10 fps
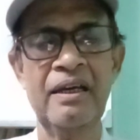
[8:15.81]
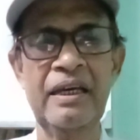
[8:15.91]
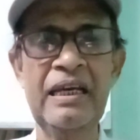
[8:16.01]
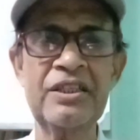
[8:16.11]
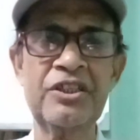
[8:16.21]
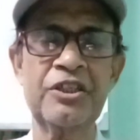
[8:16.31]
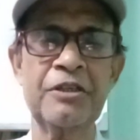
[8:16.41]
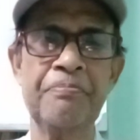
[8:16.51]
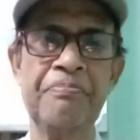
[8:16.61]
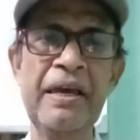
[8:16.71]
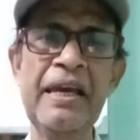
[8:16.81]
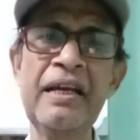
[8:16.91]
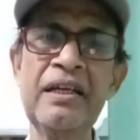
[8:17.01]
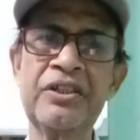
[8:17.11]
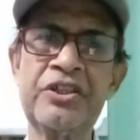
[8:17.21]
is
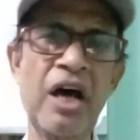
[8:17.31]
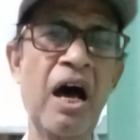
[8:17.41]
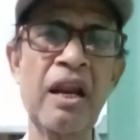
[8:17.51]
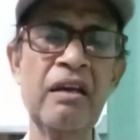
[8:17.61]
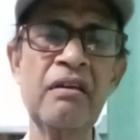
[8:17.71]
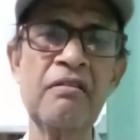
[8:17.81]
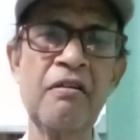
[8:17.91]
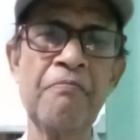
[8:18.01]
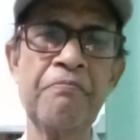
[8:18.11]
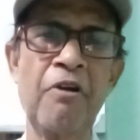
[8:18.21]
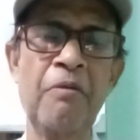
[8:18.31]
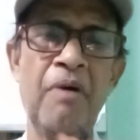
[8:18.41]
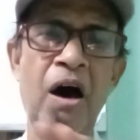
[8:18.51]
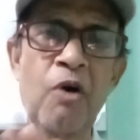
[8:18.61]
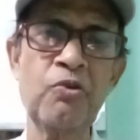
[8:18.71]
being done
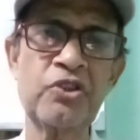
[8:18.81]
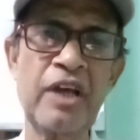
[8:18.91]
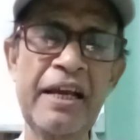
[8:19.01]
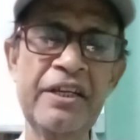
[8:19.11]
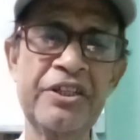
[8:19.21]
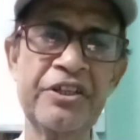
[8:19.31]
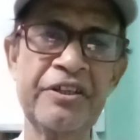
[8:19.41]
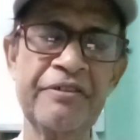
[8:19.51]
from outside